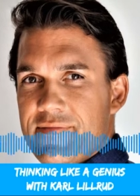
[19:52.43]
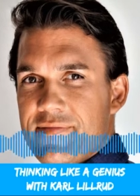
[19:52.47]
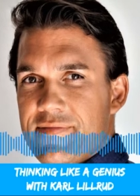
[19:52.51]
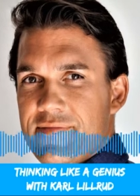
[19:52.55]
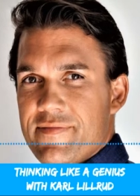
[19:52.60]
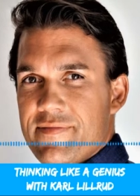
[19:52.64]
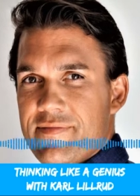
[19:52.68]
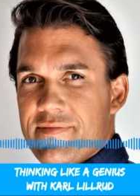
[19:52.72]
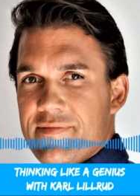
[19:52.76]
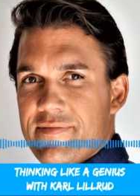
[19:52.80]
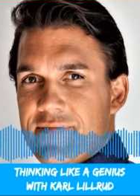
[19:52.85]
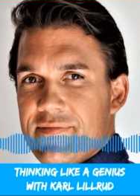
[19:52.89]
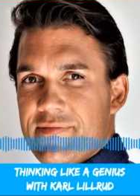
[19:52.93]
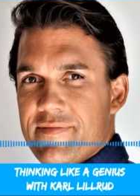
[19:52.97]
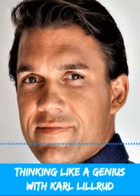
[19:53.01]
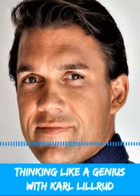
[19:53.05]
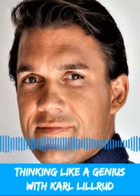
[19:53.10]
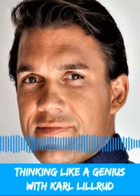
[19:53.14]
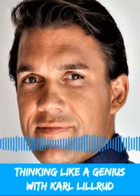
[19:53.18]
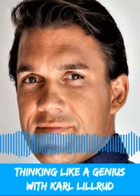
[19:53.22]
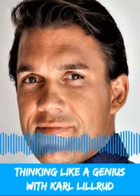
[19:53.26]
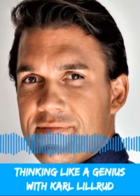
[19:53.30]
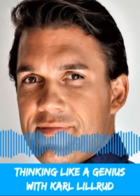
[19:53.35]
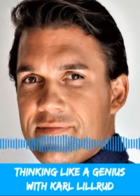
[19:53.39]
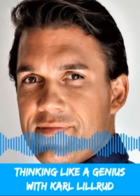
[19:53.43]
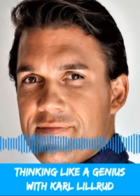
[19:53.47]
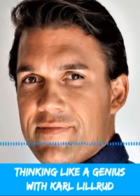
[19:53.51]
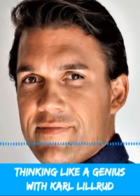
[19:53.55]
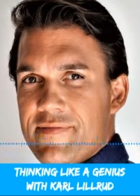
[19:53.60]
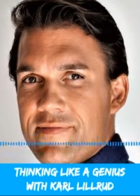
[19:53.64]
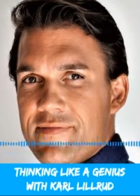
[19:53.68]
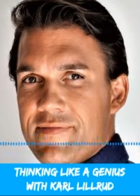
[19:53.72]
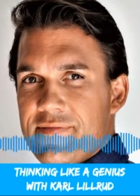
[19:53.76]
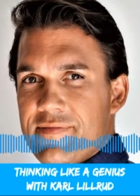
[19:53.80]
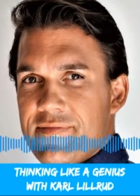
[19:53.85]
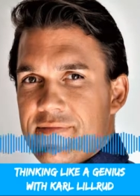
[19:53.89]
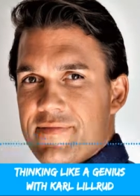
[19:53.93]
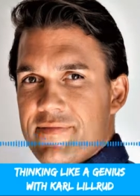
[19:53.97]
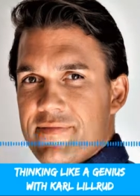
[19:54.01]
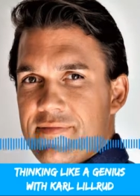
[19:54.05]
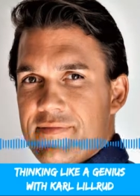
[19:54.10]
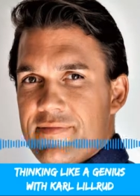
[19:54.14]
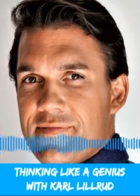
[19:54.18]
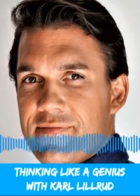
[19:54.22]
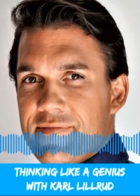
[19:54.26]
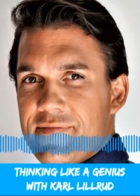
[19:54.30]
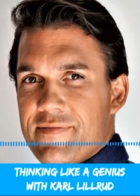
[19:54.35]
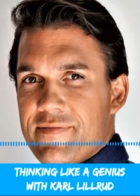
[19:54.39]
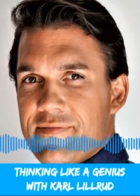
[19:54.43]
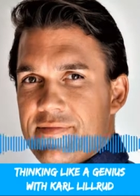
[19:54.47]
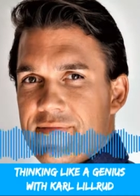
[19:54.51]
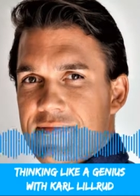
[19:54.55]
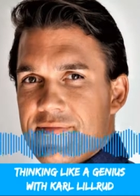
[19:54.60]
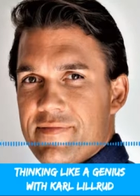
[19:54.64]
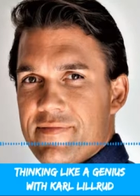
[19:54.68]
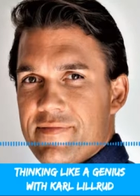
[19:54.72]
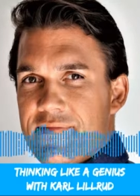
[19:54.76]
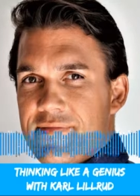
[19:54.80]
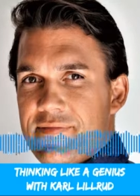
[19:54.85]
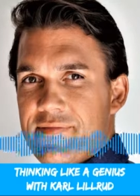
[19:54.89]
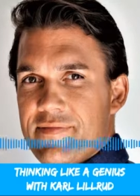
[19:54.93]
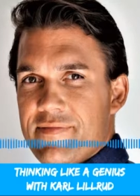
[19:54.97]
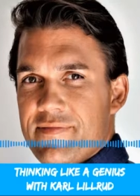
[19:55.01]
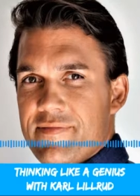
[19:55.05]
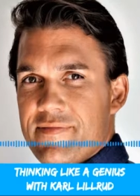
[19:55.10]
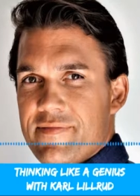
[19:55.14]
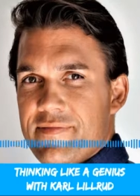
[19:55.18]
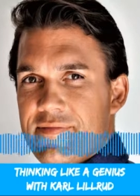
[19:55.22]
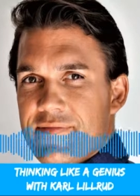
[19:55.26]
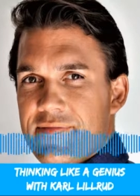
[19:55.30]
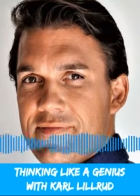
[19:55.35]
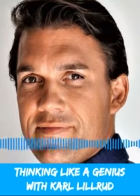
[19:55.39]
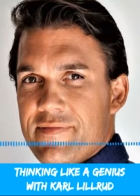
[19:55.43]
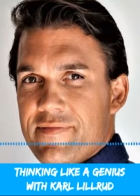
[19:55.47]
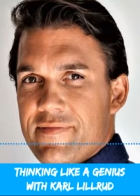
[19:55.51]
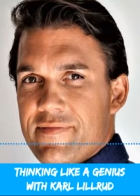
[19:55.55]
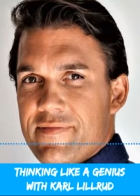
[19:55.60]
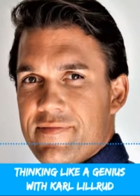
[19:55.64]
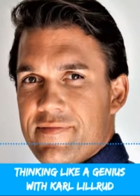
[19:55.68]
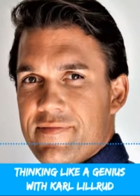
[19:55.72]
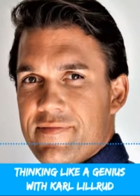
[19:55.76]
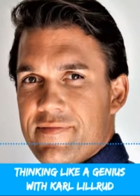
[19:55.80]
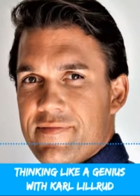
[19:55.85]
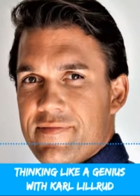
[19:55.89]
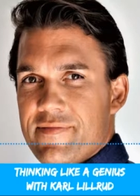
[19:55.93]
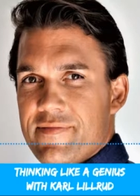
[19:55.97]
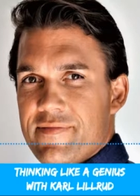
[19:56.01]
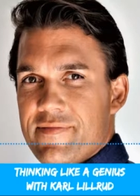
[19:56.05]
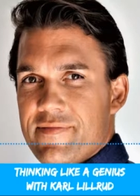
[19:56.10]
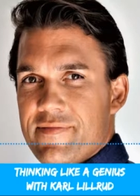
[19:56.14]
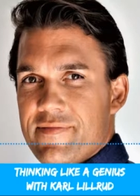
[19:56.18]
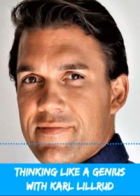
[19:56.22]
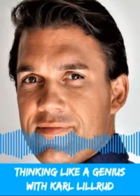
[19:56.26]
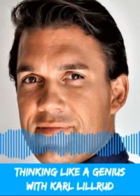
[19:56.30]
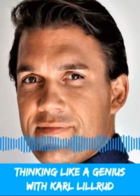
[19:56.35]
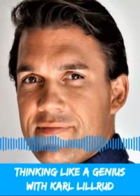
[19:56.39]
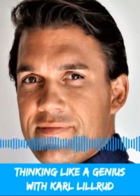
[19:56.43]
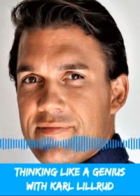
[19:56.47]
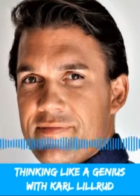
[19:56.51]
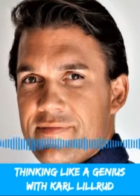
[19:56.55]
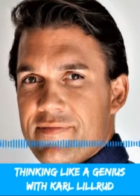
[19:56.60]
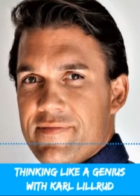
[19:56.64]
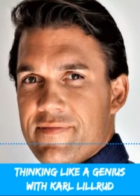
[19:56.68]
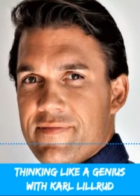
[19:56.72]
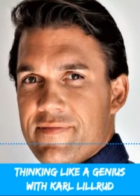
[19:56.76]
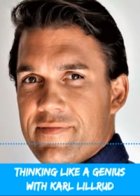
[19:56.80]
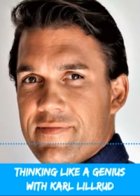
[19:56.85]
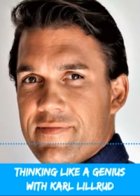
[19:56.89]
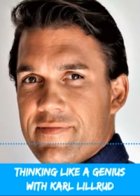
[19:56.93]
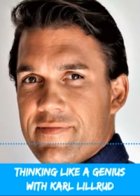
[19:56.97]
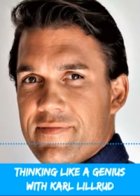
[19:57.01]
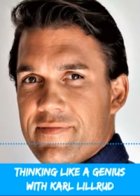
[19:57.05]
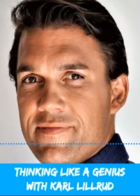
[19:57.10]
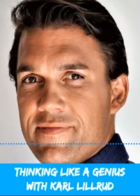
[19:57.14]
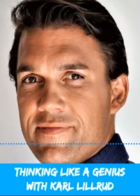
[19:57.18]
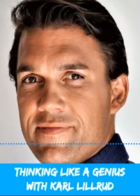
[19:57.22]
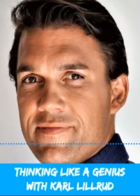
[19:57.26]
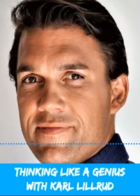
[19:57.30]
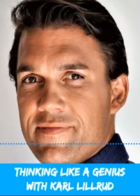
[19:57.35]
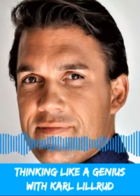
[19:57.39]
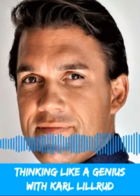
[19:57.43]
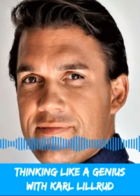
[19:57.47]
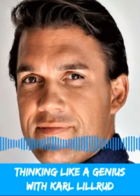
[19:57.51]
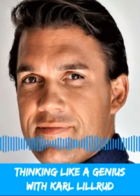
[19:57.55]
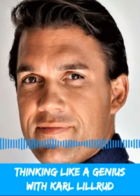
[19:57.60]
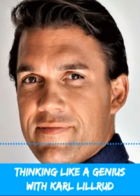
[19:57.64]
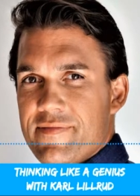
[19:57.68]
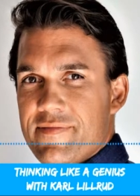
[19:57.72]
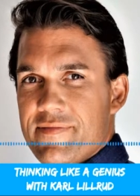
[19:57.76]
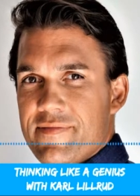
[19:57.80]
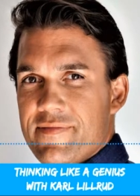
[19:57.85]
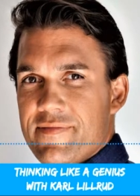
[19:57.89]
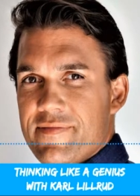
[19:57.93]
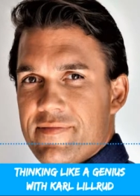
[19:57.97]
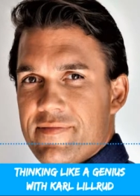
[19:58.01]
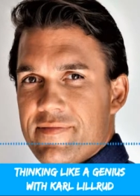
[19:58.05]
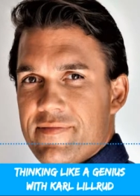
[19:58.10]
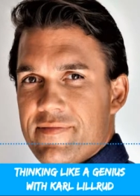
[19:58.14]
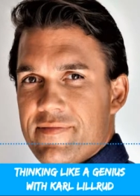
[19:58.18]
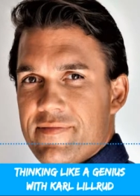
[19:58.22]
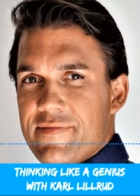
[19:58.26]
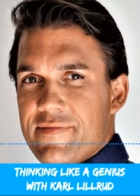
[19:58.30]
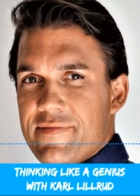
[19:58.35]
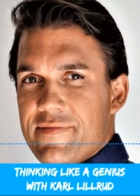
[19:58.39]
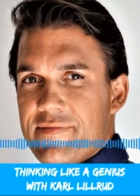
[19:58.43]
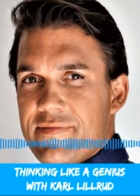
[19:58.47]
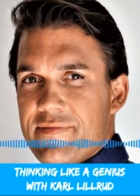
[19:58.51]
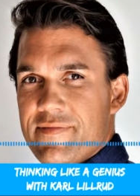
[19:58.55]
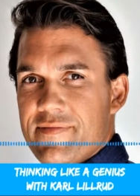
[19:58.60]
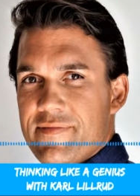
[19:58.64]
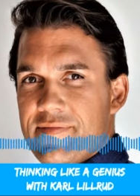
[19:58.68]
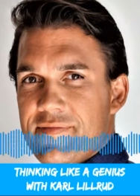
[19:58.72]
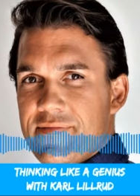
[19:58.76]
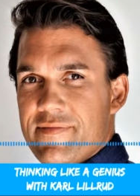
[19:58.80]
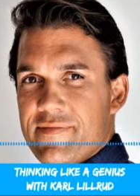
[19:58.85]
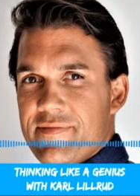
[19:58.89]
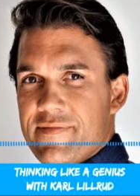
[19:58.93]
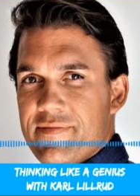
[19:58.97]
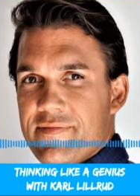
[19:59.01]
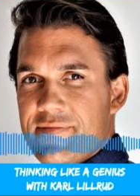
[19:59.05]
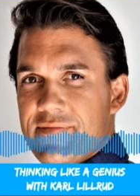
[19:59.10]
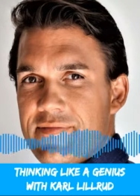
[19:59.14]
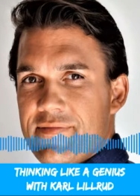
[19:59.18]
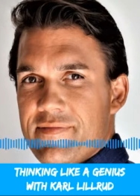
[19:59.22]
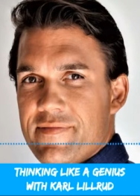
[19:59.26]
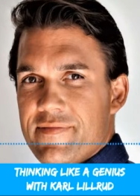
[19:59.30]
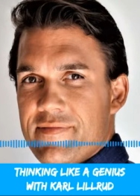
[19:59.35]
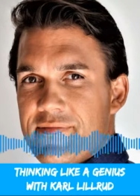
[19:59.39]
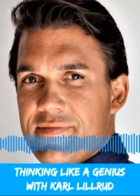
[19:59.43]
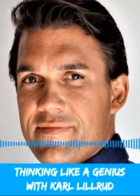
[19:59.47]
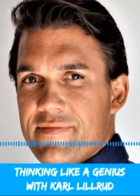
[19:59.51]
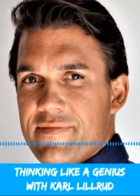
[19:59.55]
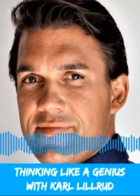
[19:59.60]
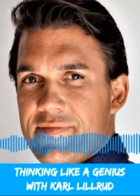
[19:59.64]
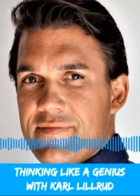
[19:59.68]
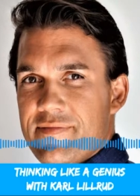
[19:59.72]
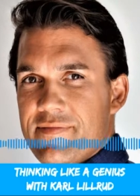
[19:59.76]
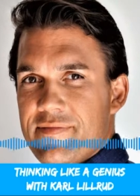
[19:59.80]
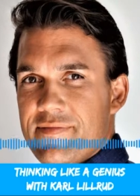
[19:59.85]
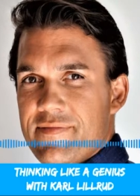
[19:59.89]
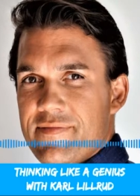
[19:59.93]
it's something that I've tried to use a lot more instead of being quite inflexible or being